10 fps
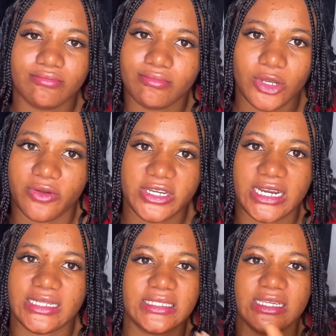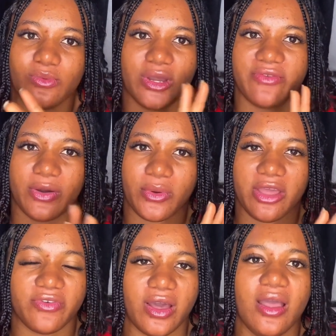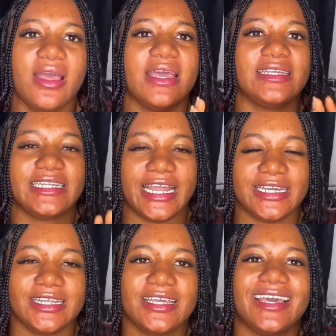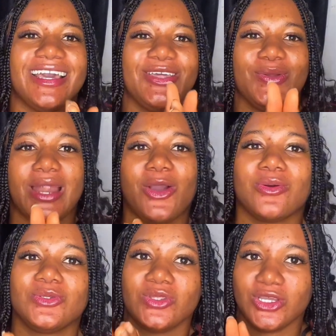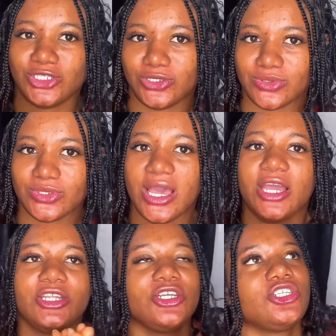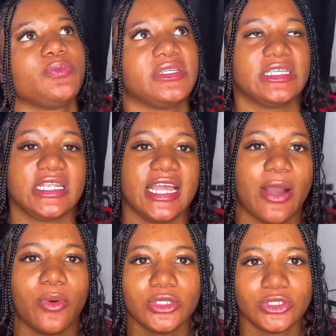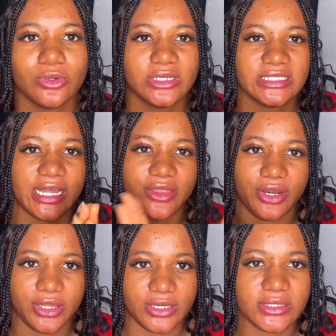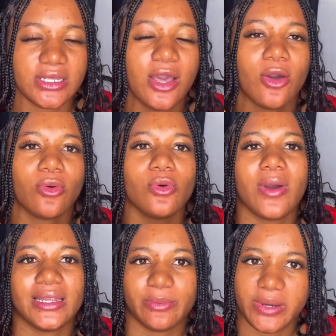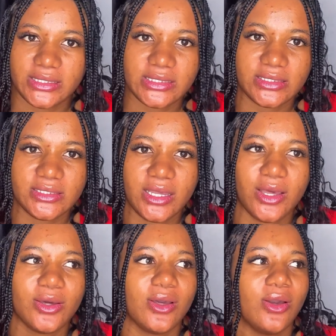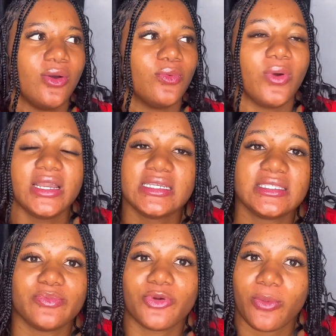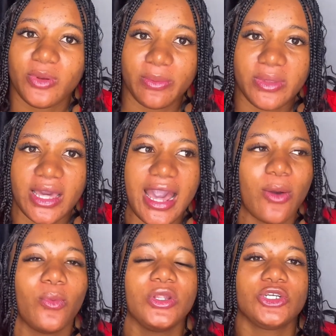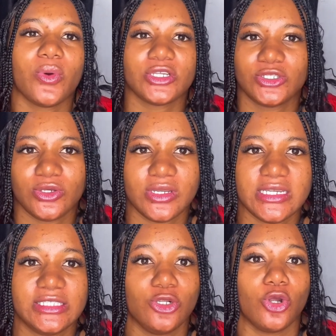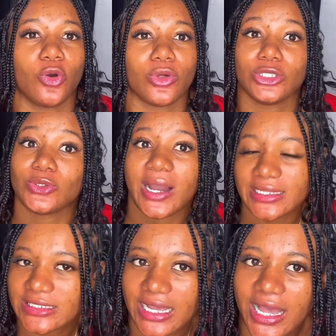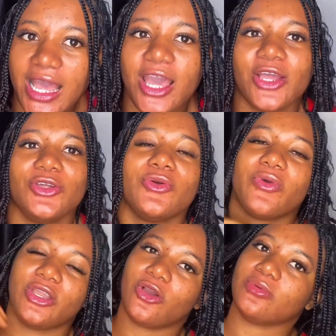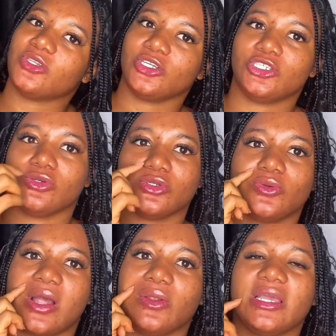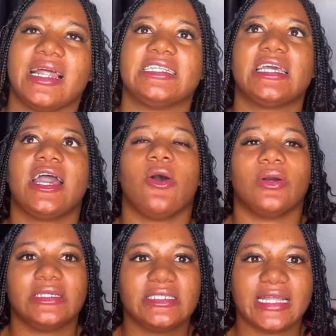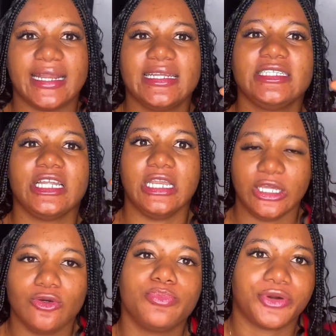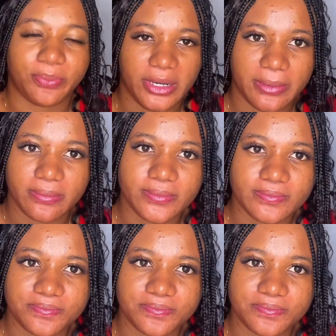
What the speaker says: law of tenancy, whatever. Then you now go to the issues. The issues basically, I want you to understand three things. Who are the parties? What is the problem here? And which question is the law going to answer? You know, when it comes to issues, we are looking at understanding the legal problem.